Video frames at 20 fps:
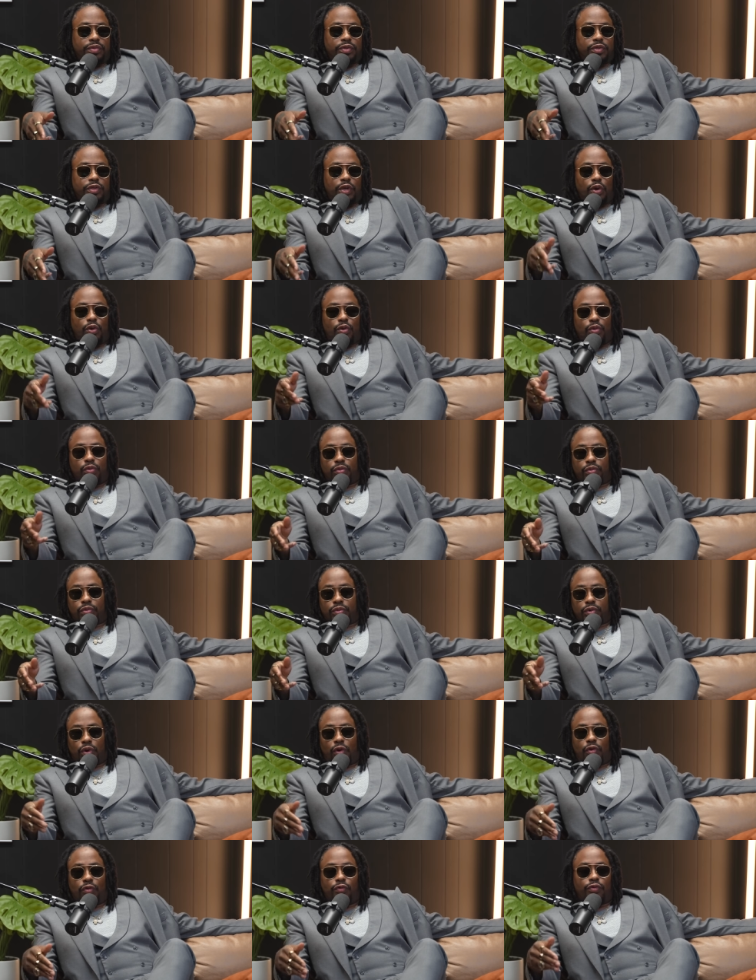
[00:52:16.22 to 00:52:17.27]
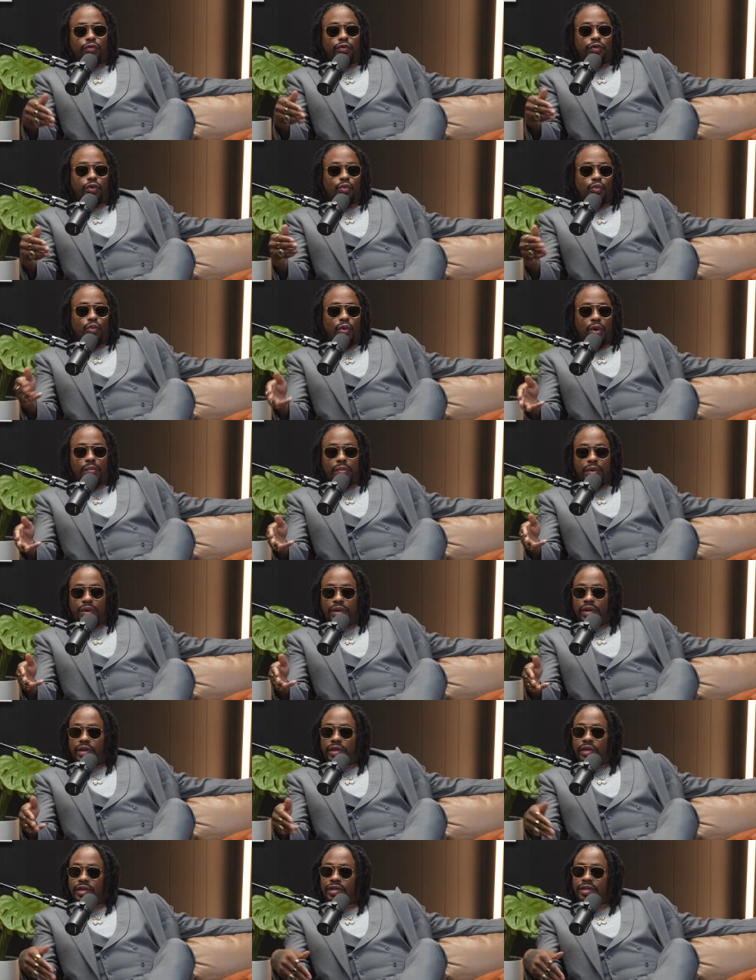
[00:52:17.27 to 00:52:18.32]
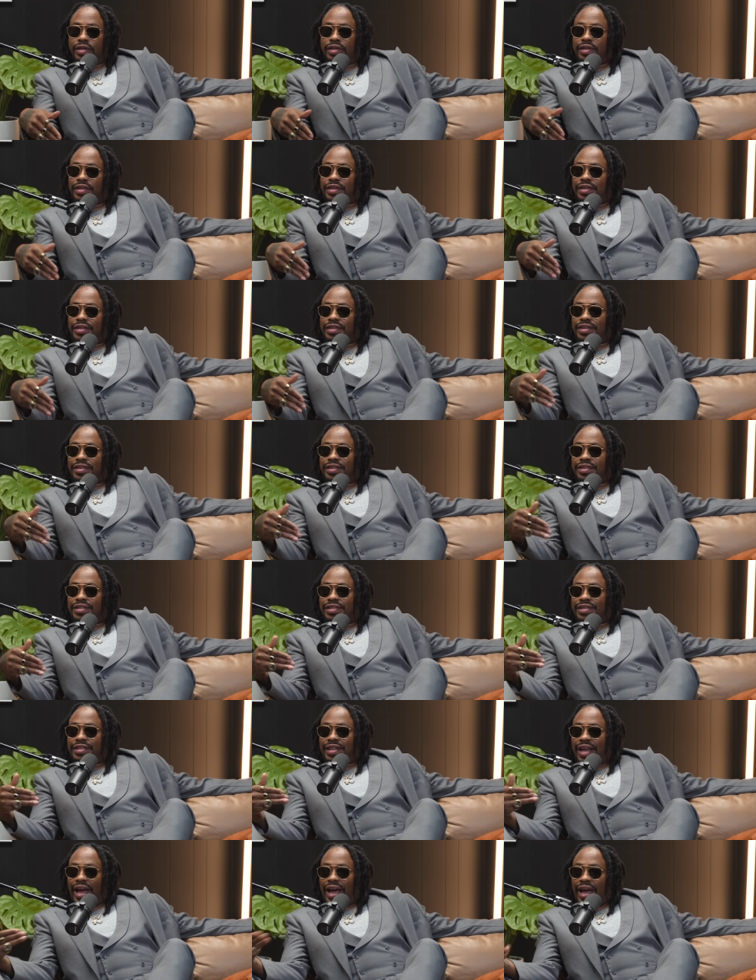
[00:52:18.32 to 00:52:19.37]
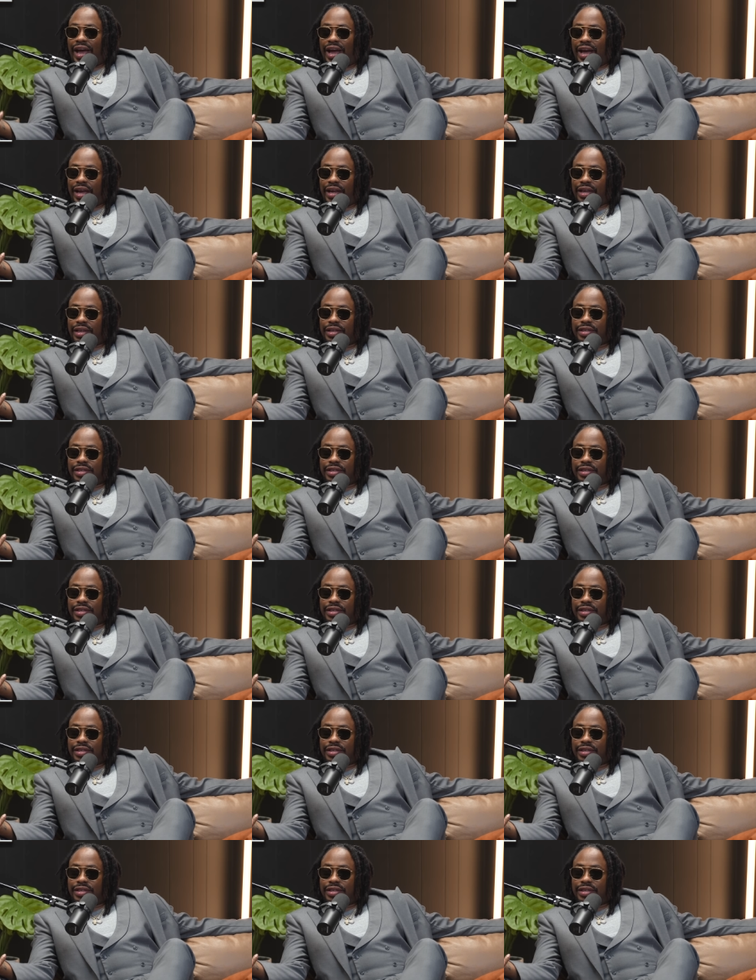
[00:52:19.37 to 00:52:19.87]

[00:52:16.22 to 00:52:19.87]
don't go for the woman that